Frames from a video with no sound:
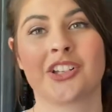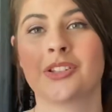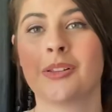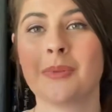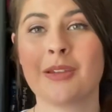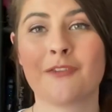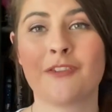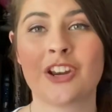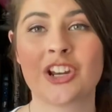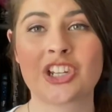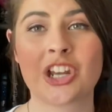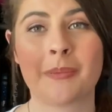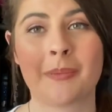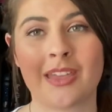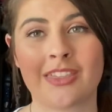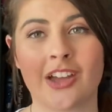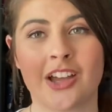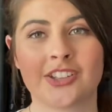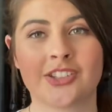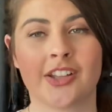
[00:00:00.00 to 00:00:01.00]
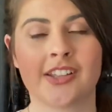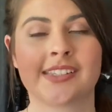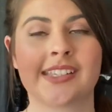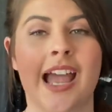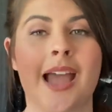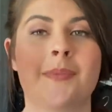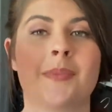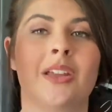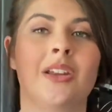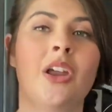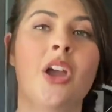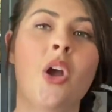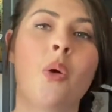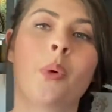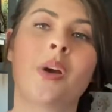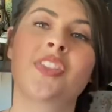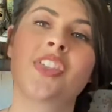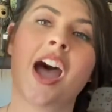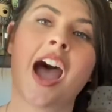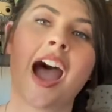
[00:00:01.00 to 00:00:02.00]
So let me finish up my thoughts on Simon
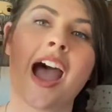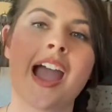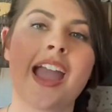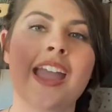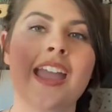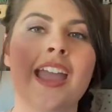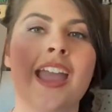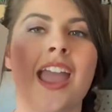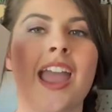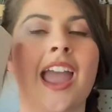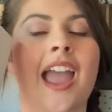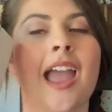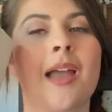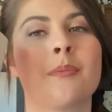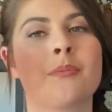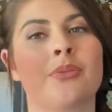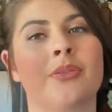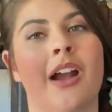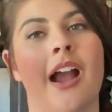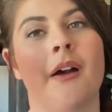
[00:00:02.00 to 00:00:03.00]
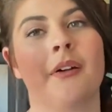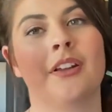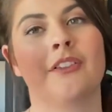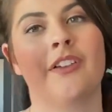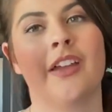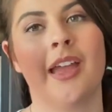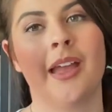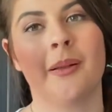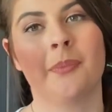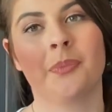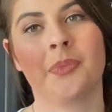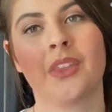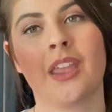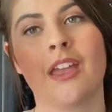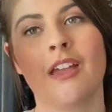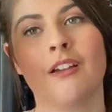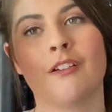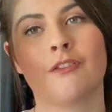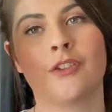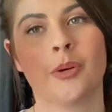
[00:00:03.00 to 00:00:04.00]
with I am proud of him
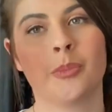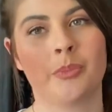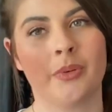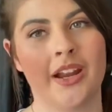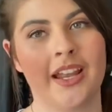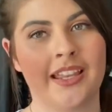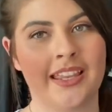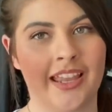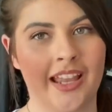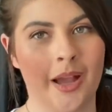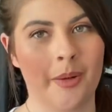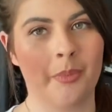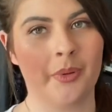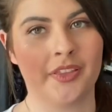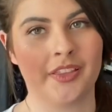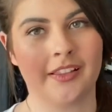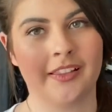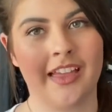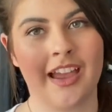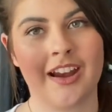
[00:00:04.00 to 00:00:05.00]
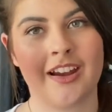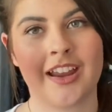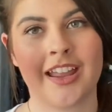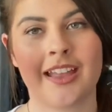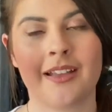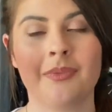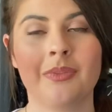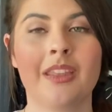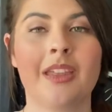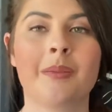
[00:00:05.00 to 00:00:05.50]
for breaking up with Clary,